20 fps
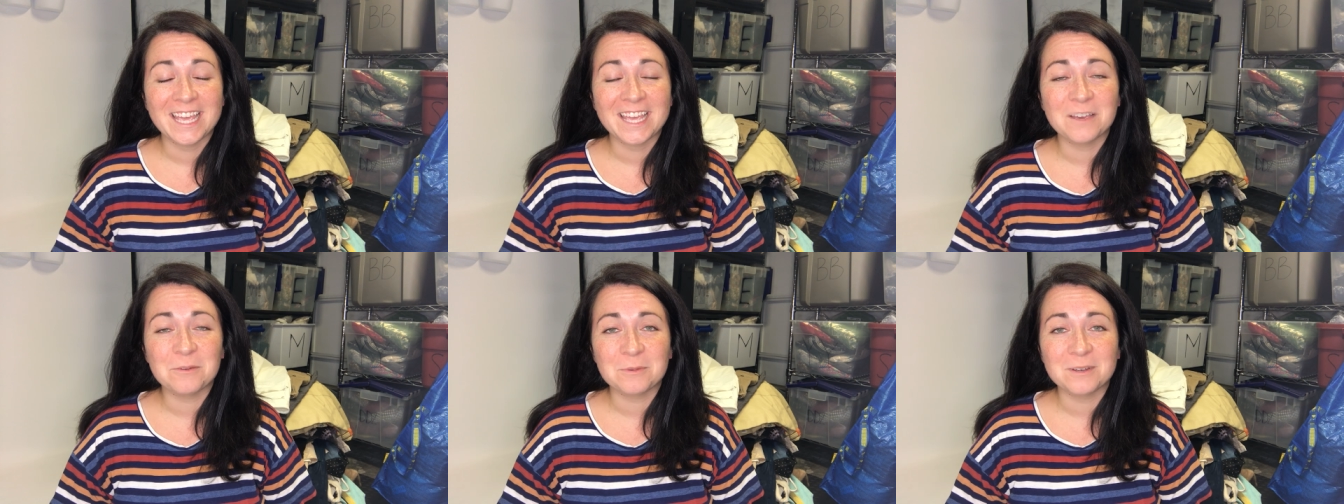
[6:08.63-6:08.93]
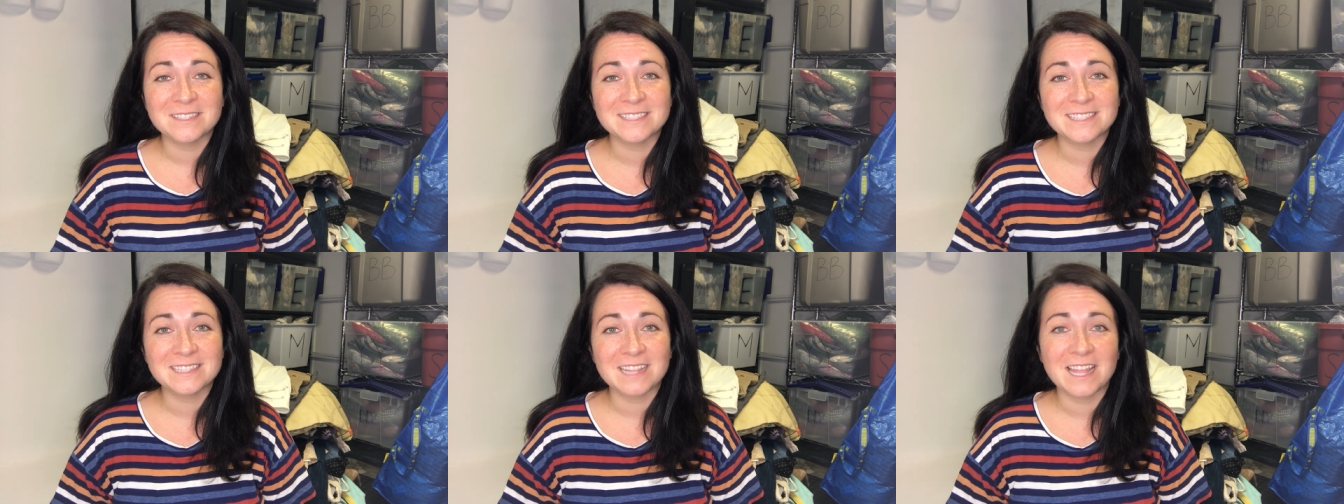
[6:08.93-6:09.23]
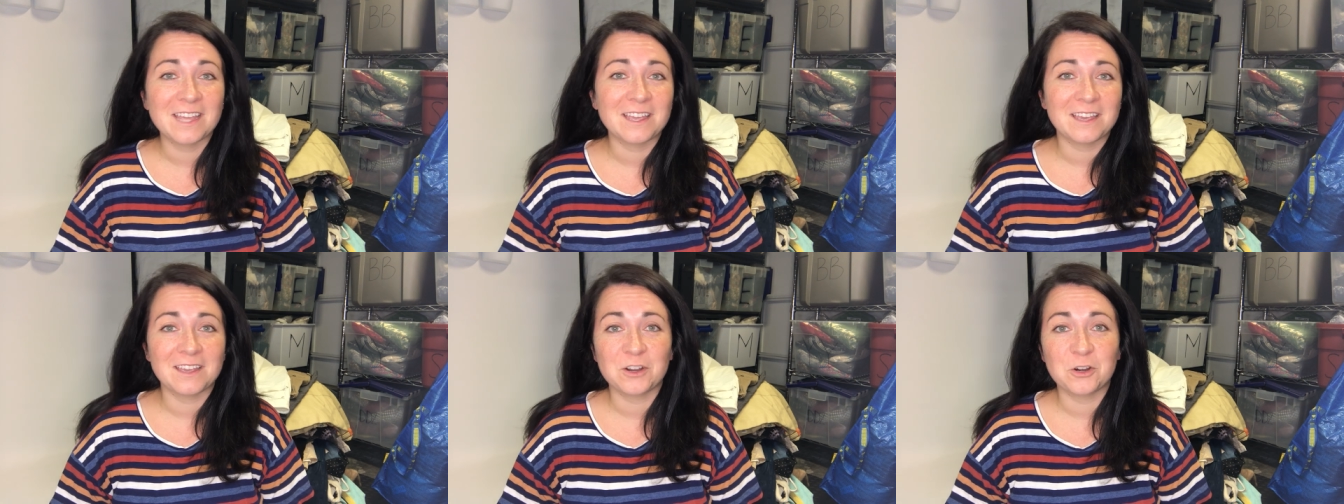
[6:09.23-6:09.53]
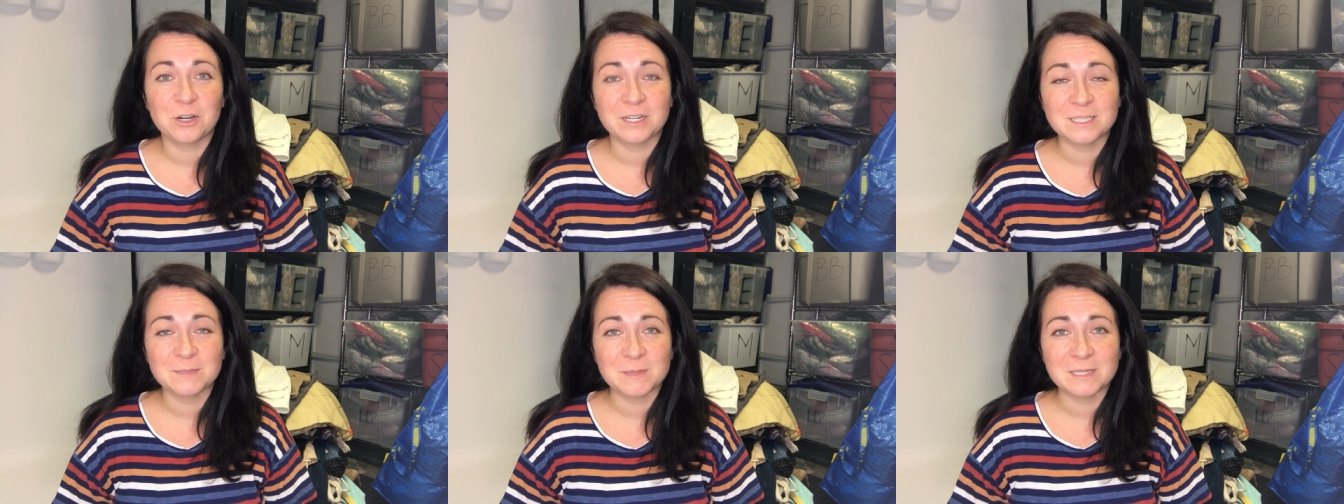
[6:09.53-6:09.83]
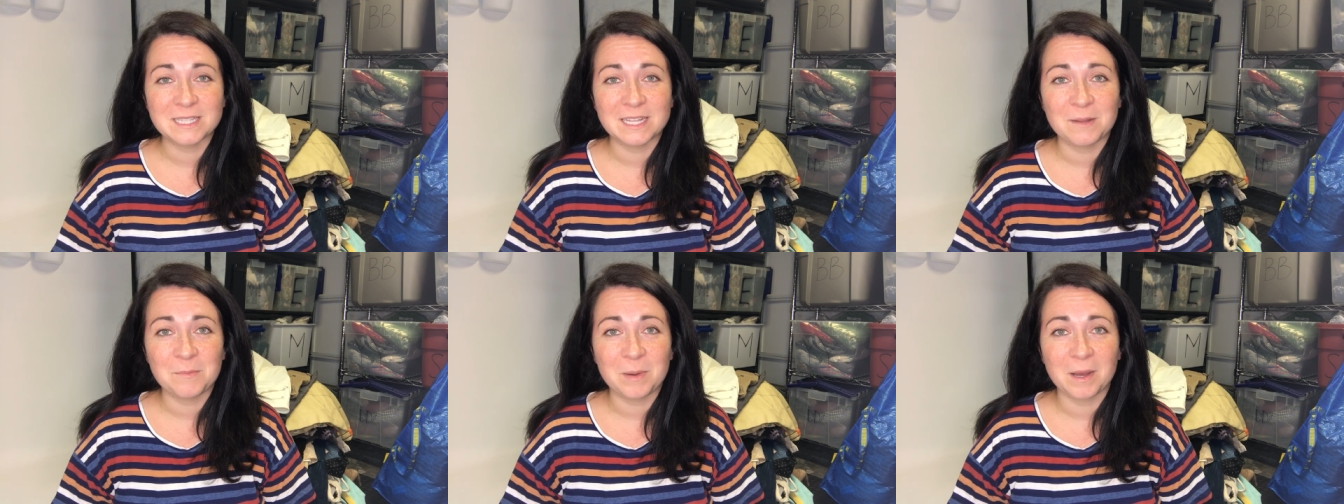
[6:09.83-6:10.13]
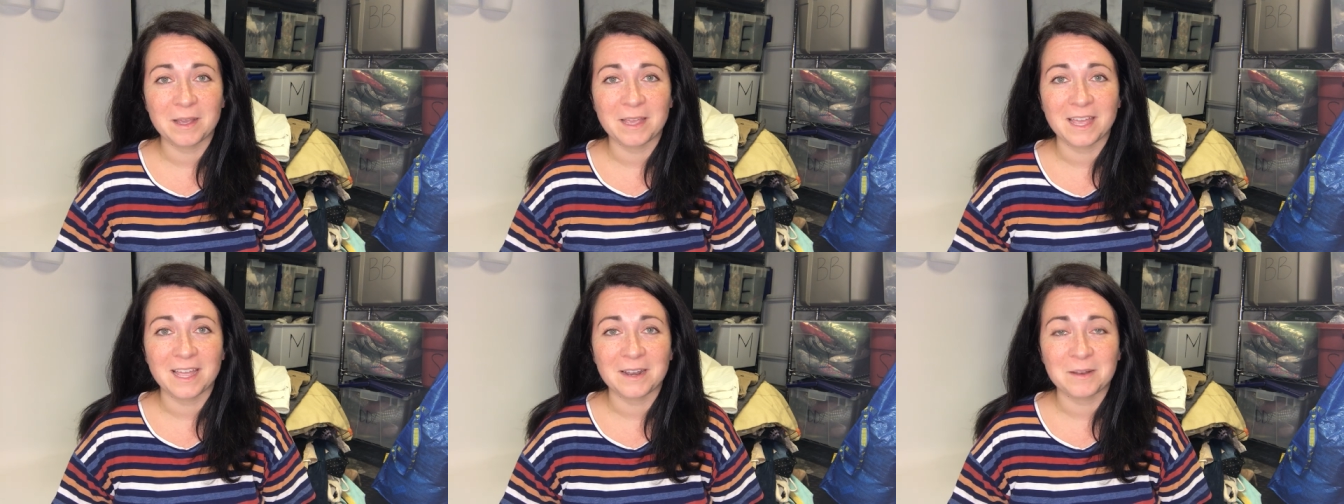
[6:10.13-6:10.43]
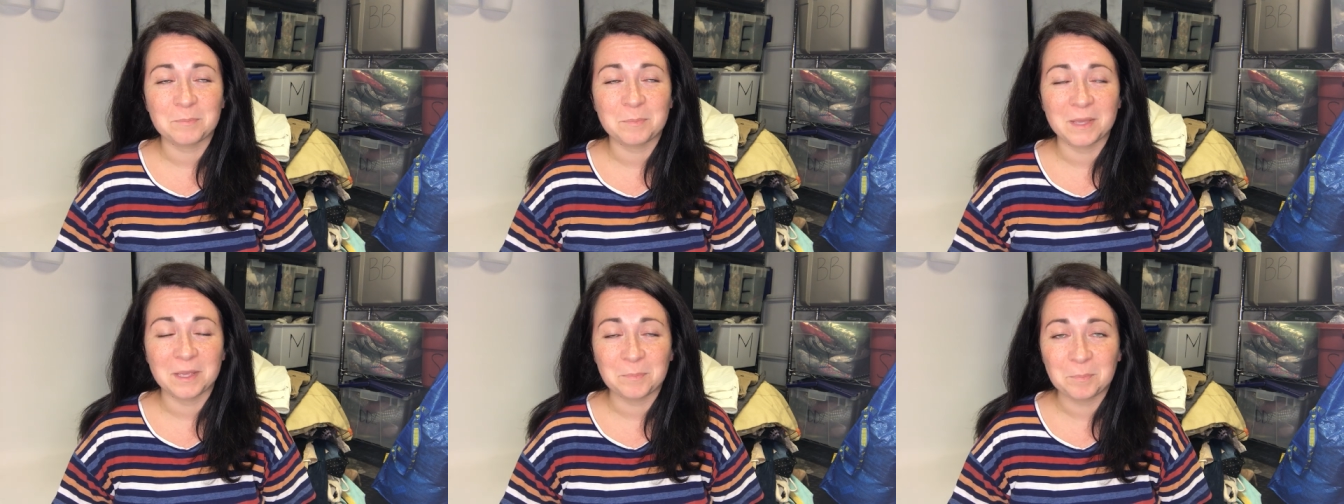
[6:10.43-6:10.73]
It was like Christmas in a
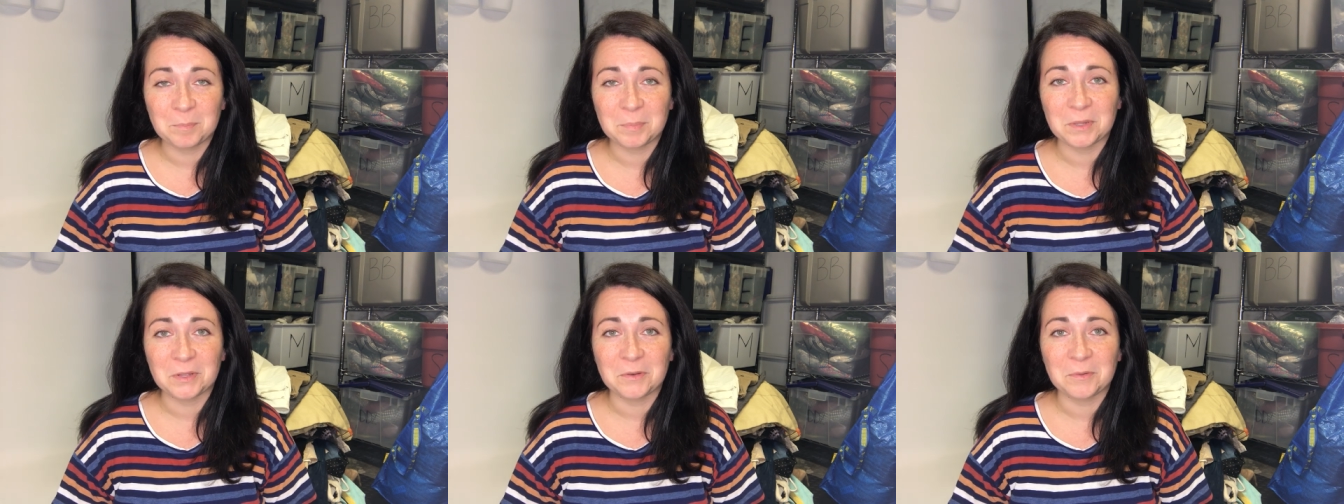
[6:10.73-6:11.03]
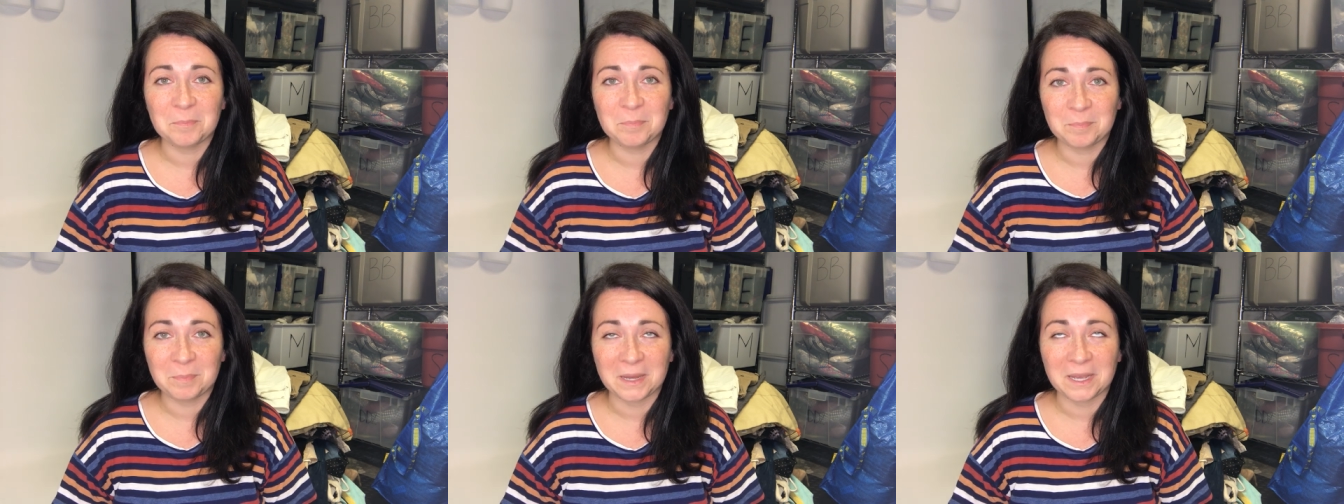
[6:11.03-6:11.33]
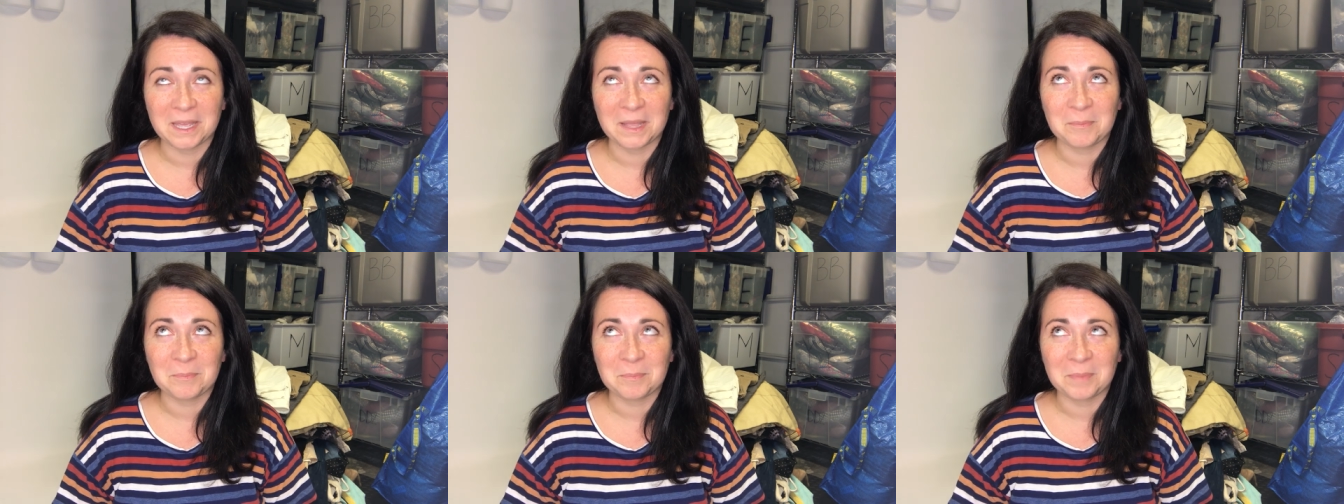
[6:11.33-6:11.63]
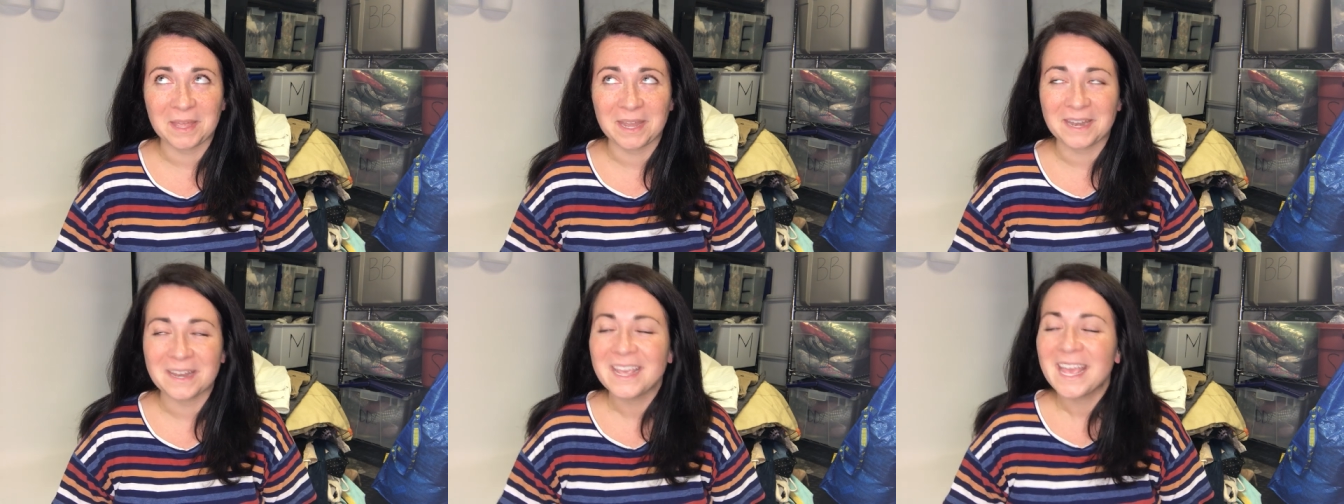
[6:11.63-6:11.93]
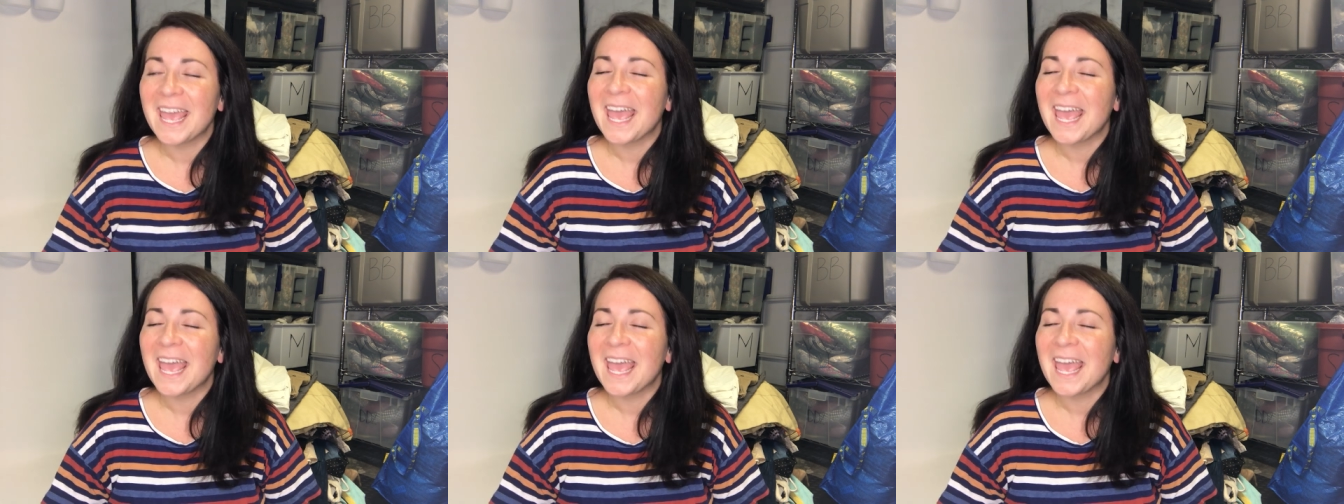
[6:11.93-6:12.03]
bucket, big blue bucket bin.